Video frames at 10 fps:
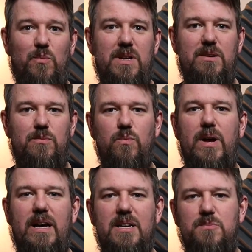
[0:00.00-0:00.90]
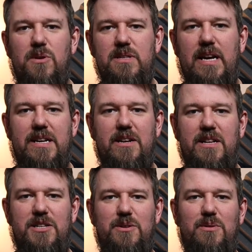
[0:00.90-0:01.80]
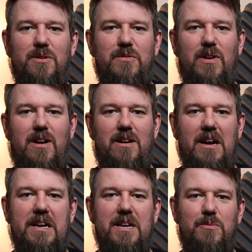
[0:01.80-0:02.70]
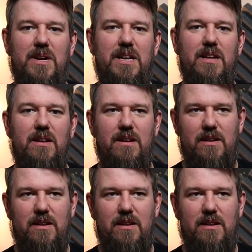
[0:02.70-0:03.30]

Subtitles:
We had a small technical issue of our lighting rig